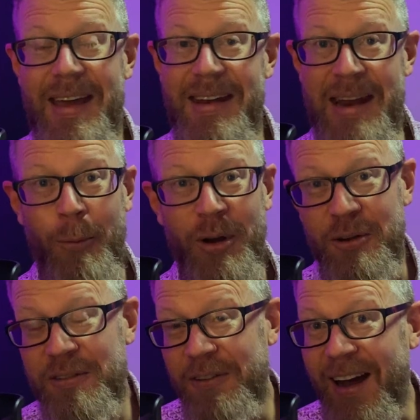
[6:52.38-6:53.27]
Now what
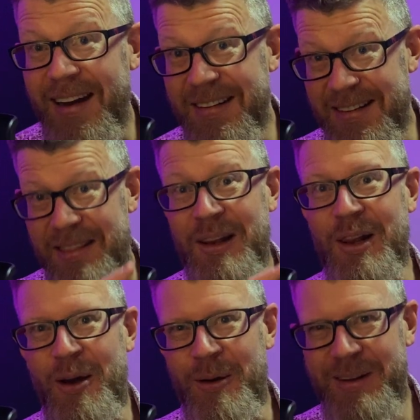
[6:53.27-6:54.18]
you'll find is that the
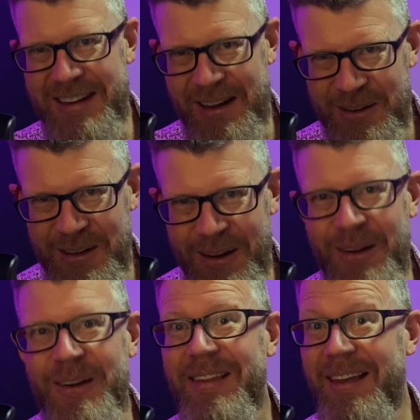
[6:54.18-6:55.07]
lower down you
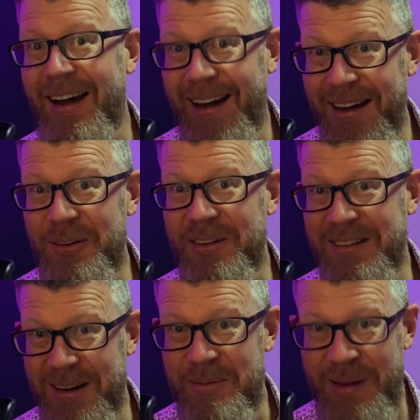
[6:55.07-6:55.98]
go, the harder it's
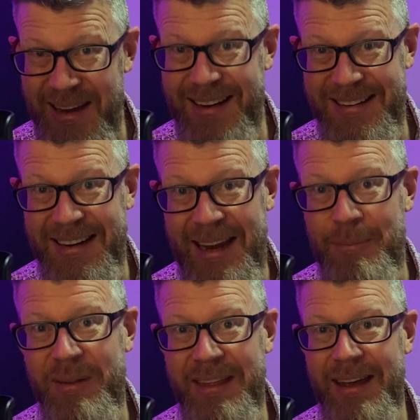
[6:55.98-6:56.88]
going to be to
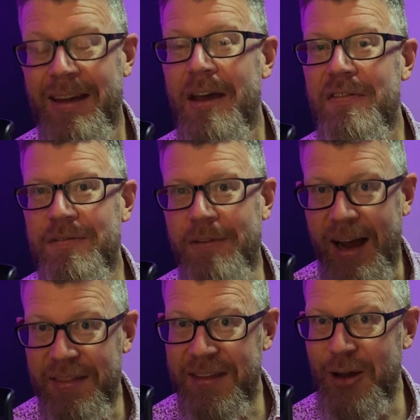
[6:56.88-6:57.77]
keep it there.
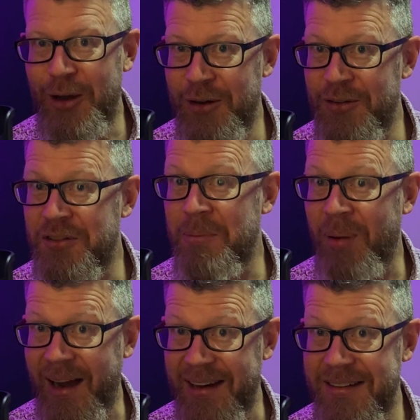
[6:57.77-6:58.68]
Fight the urge to
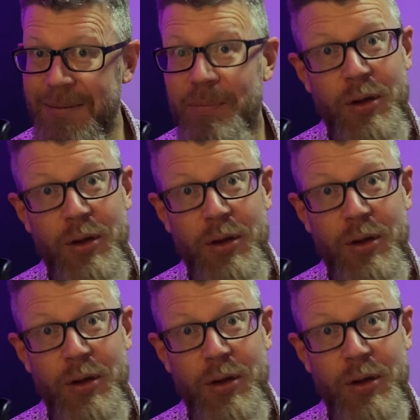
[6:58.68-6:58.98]
bite.